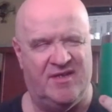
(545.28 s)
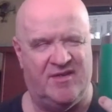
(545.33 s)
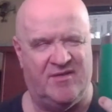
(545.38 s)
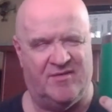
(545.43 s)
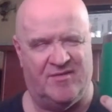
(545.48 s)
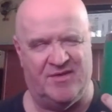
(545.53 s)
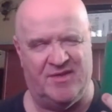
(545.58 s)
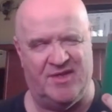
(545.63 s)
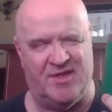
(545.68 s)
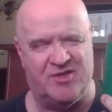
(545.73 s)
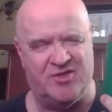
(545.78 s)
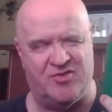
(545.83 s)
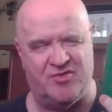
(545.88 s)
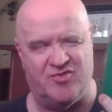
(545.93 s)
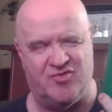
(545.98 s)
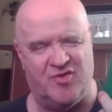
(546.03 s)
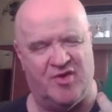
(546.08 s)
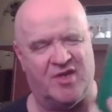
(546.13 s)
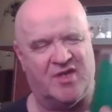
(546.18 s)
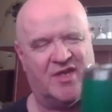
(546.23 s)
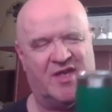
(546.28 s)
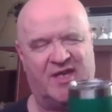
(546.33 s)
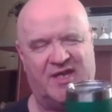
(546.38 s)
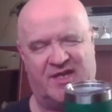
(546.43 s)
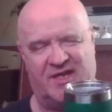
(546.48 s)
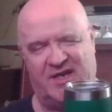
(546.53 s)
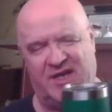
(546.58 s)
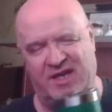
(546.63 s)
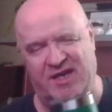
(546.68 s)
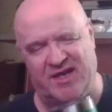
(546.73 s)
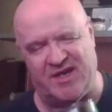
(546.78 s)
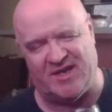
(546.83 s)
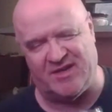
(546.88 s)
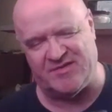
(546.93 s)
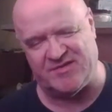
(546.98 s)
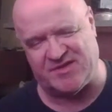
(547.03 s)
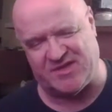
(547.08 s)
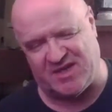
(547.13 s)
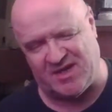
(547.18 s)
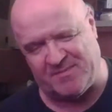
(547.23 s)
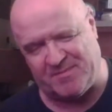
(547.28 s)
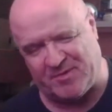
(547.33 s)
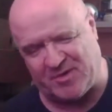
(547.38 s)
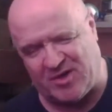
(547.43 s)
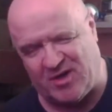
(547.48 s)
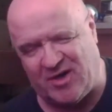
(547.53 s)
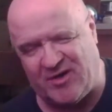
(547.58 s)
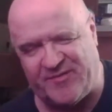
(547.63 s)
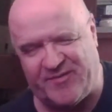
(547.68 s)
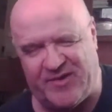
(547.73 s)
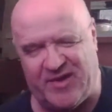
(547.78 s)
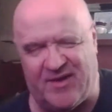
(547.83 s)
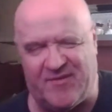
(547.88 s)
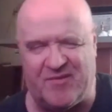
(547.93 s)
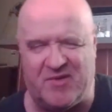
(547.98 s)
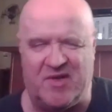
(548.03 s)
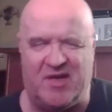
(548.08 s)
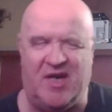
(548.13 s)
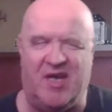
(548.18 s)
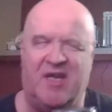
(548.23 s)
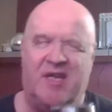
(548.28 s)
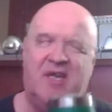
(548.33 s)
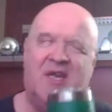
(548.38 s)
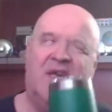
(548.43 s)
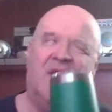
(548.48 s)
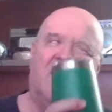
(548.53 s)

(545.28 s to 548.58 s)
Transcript: You know, unless you drink like an 8 ounce cup of coffee every day,